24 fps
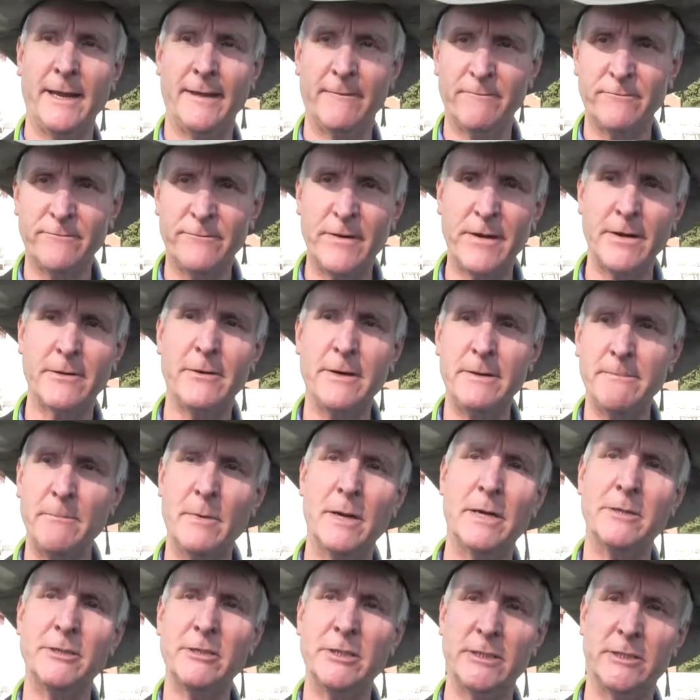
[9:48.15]
and very
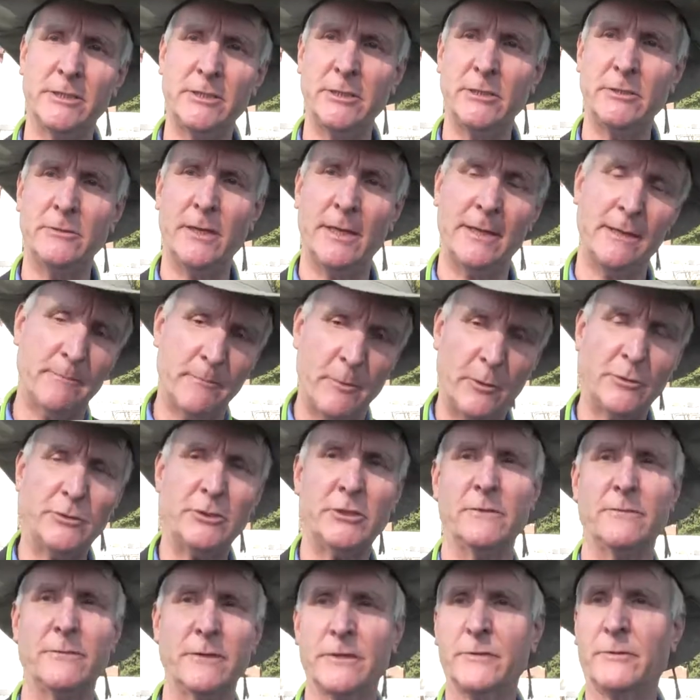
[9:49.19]
much into, and the
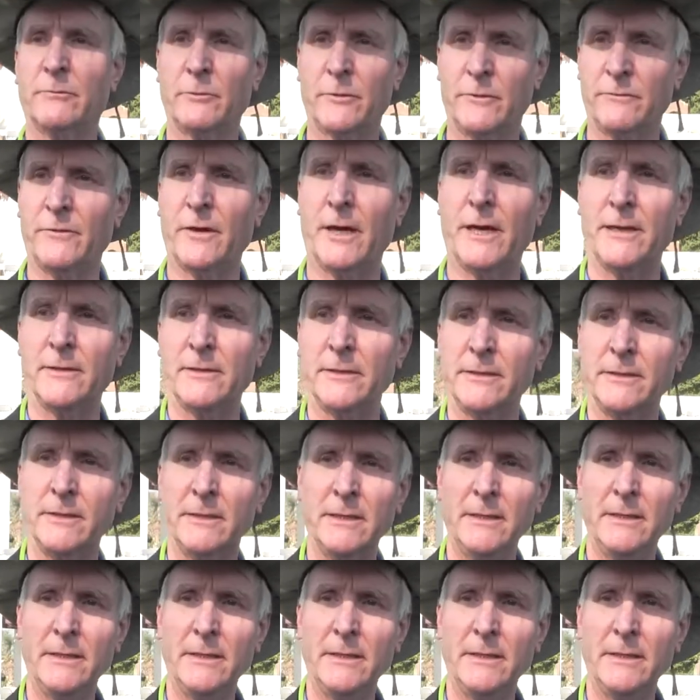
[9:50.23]
Bolsheviks were violent.